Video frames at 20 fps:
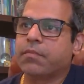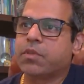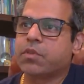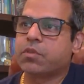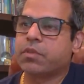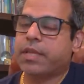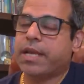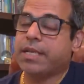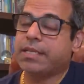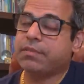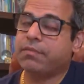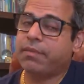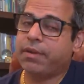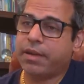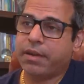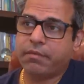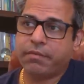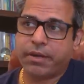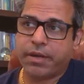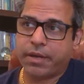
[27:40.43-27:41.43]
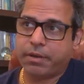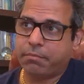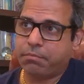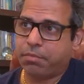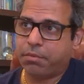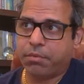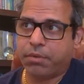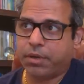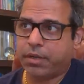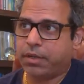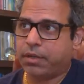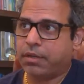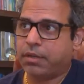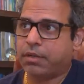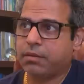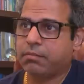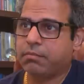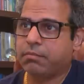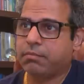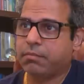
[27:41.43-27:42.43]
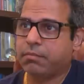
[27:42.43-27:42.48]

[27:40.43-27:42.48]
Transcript: So that's very, very important.